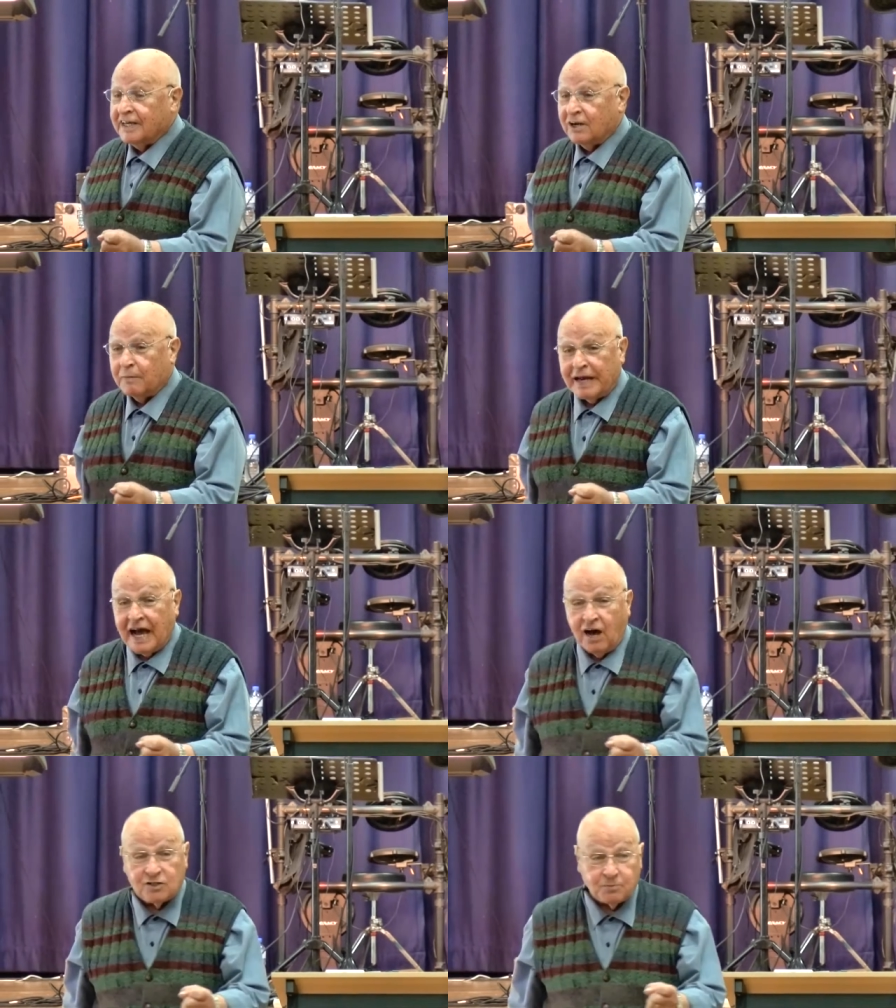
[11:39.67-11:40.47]
No matter
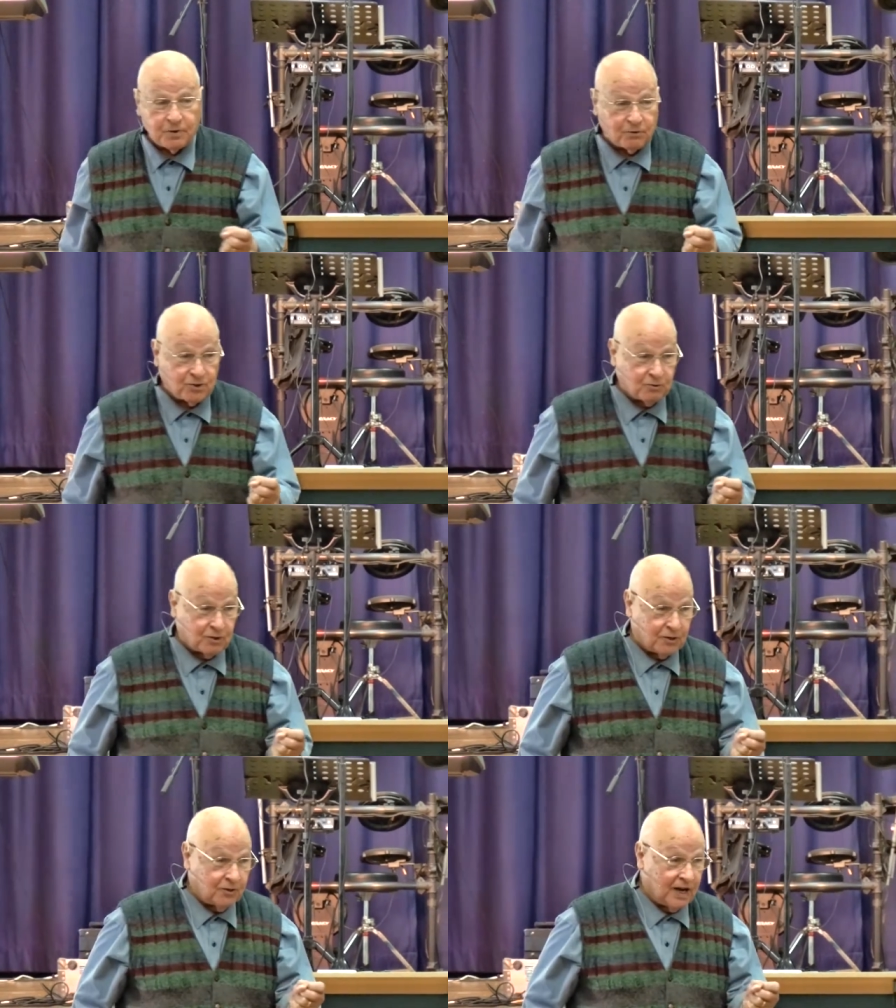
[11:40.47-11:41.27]
how
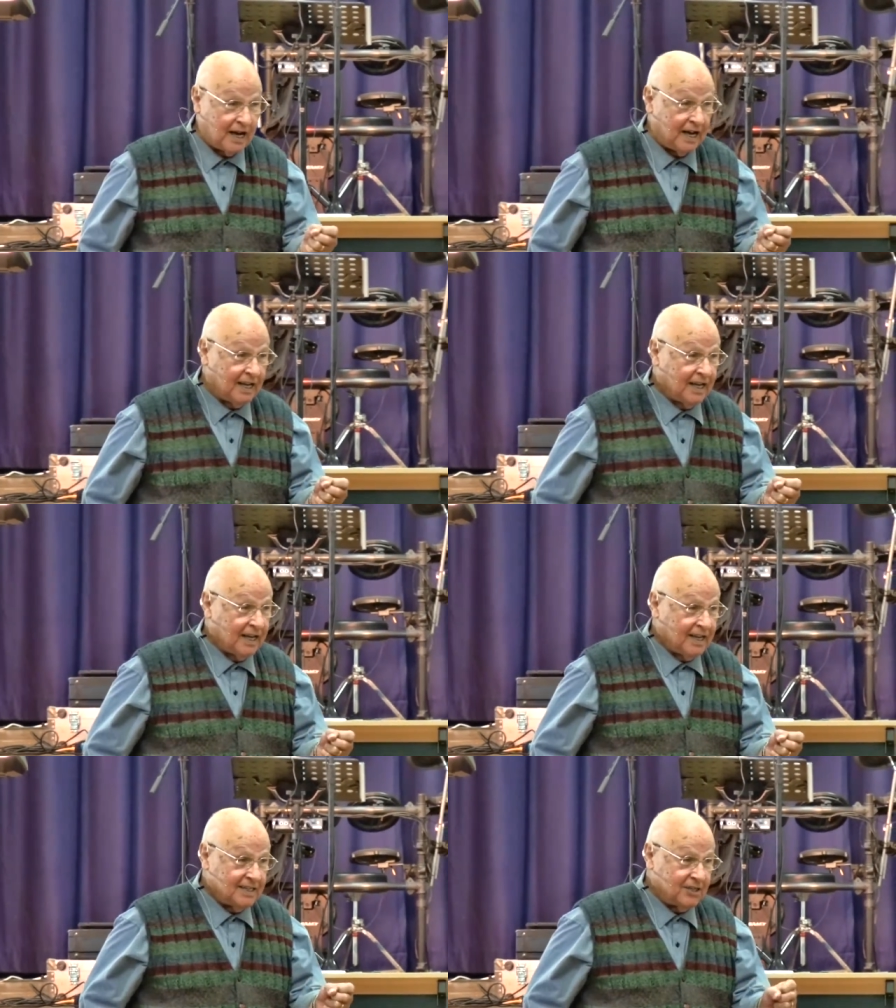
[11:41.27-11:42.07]
spiritual you are,
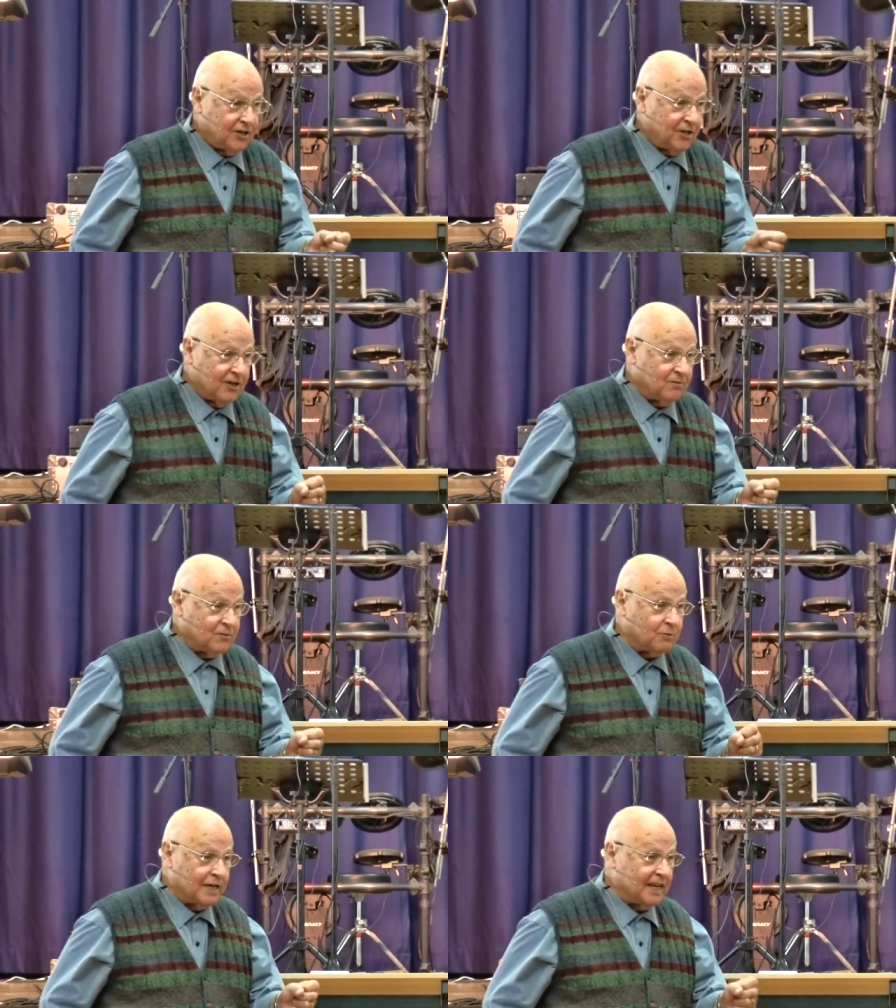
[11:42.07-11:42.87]
the
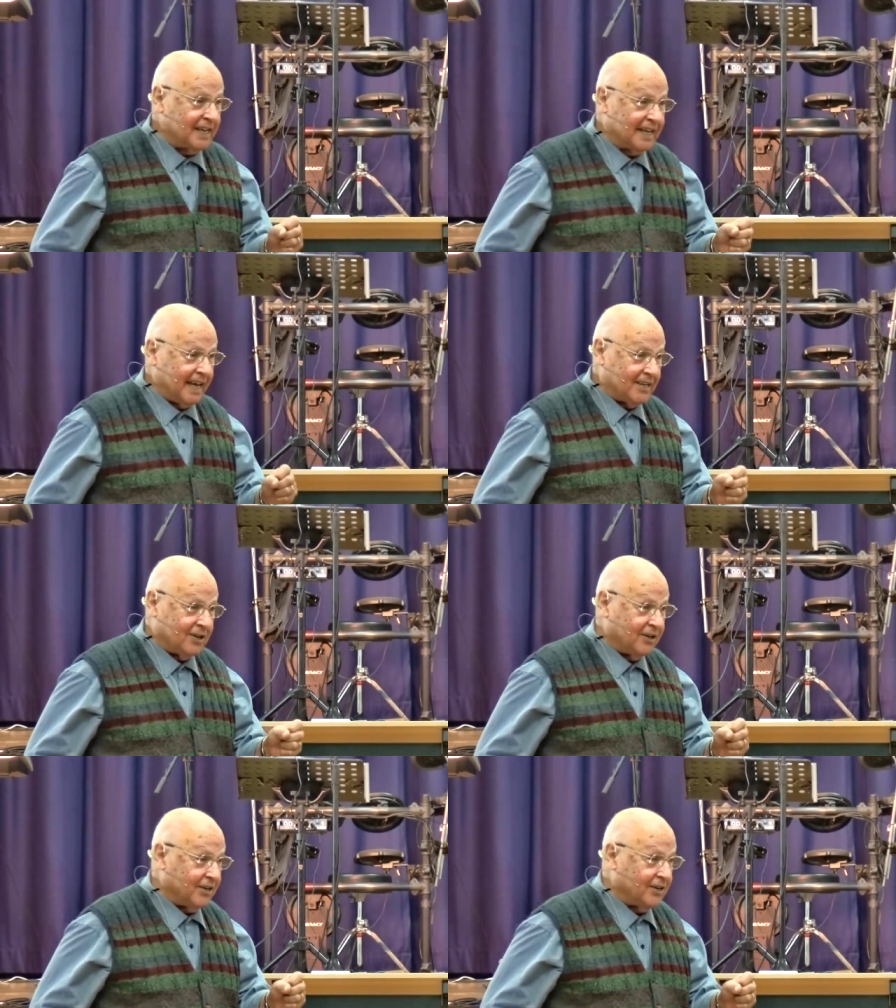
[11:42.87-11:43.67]
nerves really
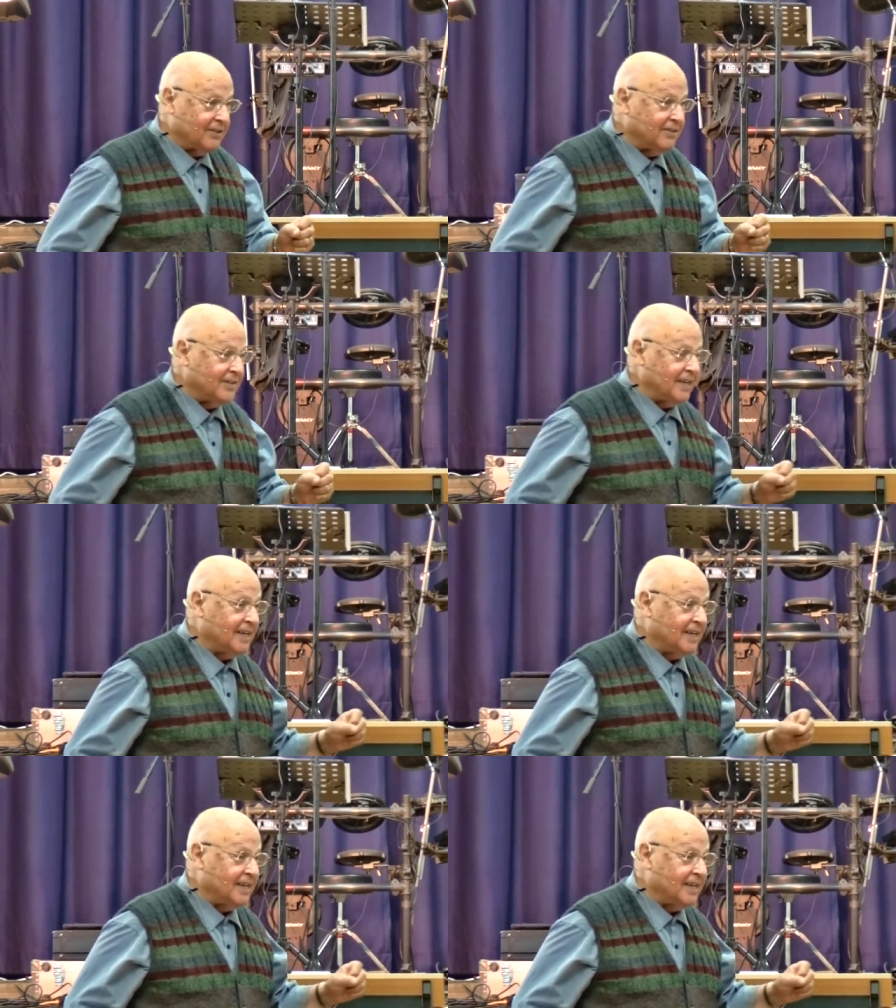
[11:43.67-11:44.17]
get on you.